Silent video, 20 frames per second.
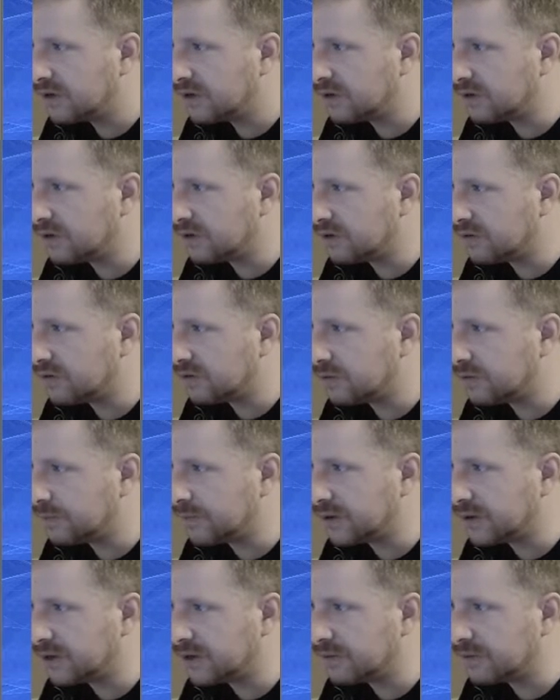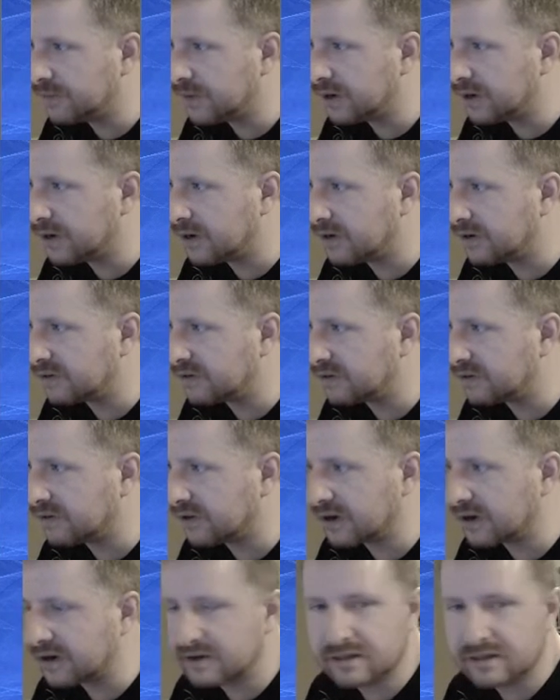use the B command to
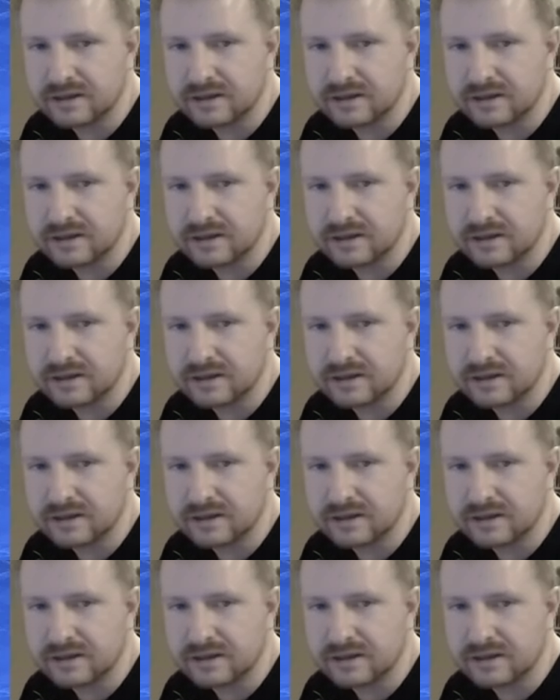select